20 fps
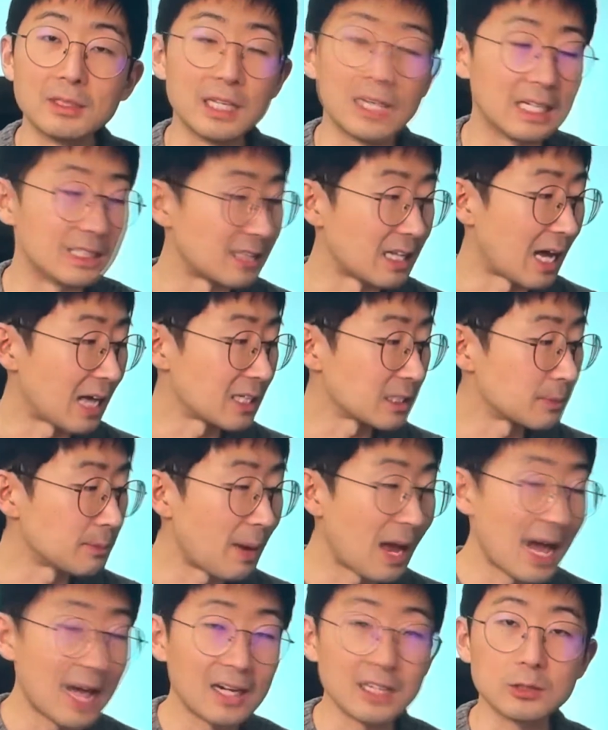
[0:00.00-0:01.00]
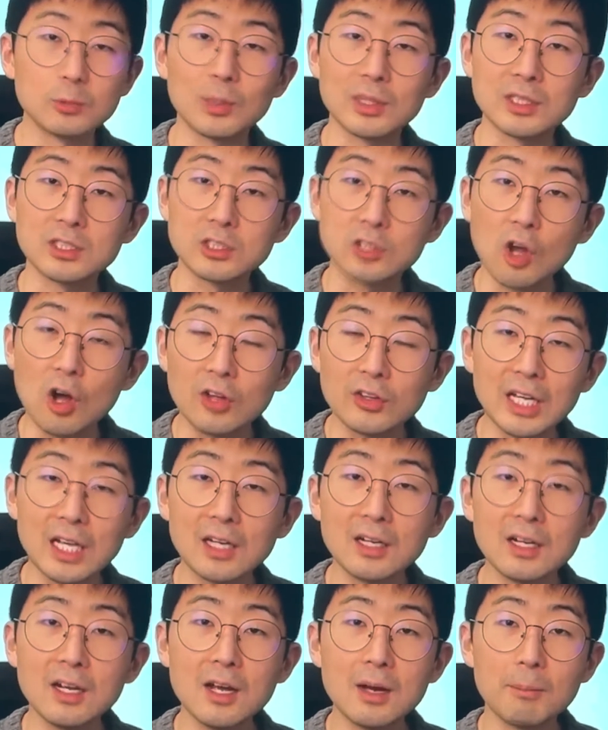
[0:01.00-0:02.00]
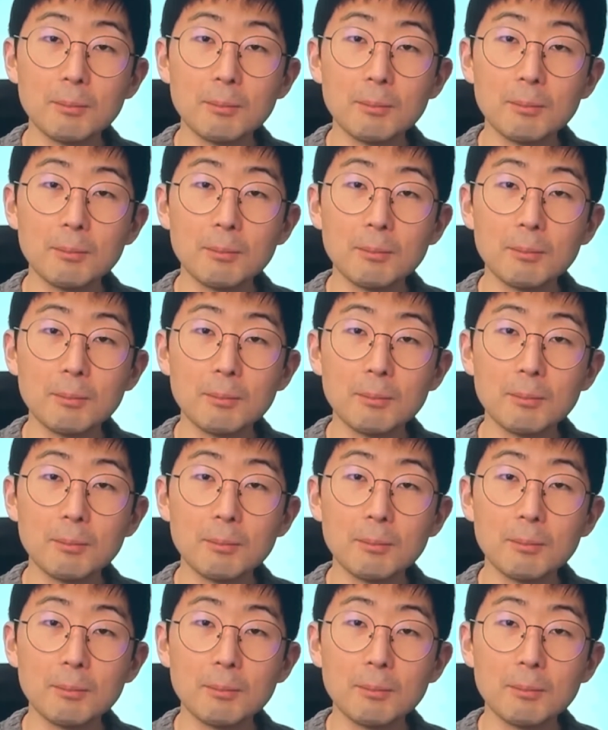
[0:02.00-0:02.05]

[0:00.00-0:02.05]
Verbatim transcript: It's not as mm-hmm. bad as what Saul did,